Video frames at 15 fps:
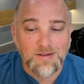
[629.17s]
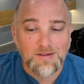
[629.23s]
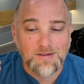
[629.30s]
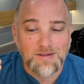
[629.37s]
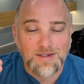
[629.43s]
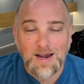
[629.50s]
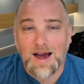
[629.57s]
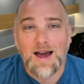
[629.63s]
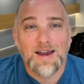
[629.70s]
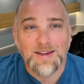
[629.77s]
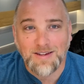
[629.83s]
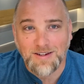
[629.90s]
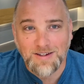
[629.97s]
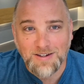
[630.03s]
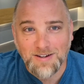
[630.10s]

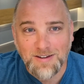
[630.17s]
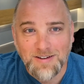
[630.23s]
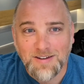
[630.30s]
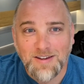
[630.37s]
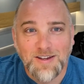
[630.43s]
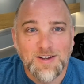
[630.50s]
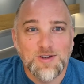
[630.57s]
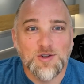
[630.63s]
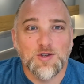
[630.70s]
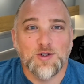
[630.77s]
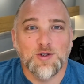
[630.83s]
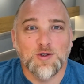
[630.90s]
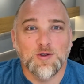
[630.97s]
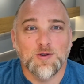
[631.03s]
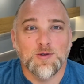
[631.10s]
dying
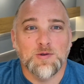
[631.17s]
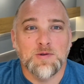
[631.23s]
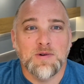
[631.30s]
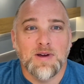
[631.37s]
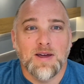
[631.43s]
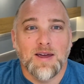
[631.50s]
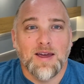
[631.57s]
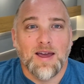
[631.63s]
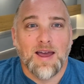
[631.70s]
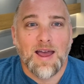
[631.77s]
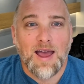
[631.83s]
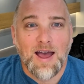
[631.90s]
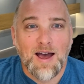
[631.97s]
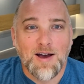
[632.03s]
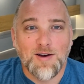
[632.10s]
to
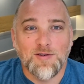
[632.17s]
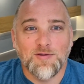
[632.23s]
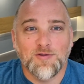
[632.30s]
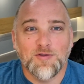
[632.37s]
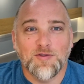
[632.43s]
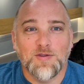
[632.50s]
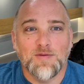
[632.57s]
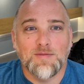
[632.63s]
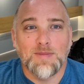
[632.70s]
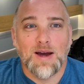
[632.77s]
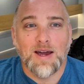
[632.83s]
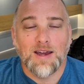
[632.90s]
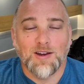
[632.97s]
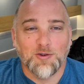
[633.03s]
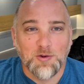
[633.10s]
have
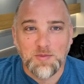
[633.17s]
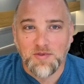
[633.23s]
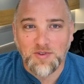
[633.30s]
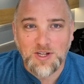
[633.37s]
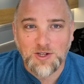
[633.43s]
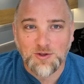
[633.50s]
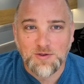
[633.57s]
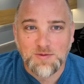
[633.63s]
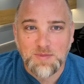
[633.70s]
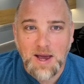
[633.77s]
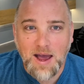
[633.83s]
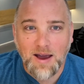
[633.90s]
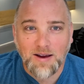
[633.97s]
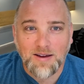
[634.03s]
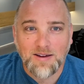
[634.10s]
my group of teachers
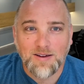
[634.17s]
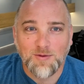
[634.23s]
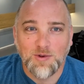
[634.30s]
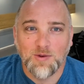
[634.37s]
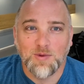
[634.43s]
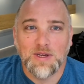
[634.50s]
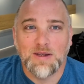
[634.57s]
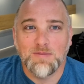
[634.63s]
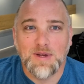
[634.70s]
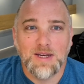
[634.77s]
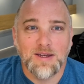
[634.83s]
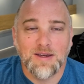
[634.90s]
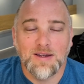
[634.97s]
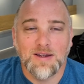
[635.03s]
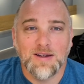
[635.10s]
back when we can meet
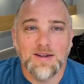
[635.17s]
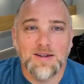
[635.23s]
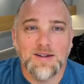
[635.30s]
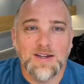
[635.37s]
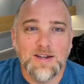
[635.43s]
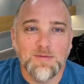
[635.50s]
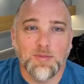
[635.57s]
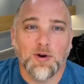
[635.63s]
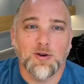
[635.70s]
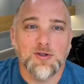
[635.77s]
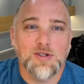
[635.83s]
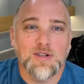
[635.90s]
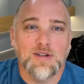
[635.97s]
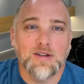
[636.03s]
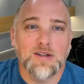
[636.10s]
again in
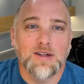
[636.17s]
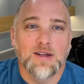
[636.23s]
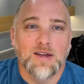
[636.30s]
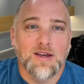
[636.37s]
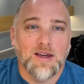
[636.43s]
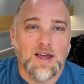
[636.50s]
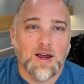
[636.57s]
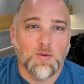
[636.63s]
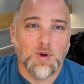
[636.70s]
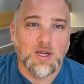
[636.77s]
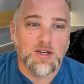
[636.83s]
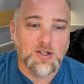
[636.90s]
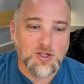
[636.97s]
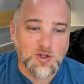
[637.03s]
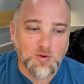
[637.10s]
person and we
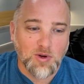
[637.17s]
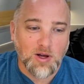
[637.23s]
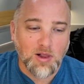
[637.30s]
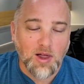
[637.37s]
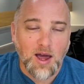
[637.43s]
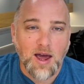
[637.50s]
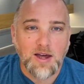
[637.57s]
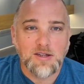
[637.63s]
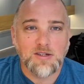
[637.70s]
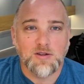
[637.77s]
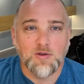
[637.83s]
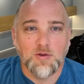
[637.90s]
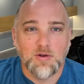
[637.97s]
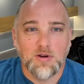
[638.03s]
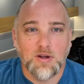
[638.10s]
can do a class
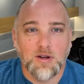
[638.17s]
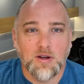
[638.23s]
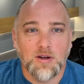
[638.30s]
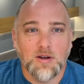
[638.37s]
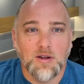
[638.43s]
on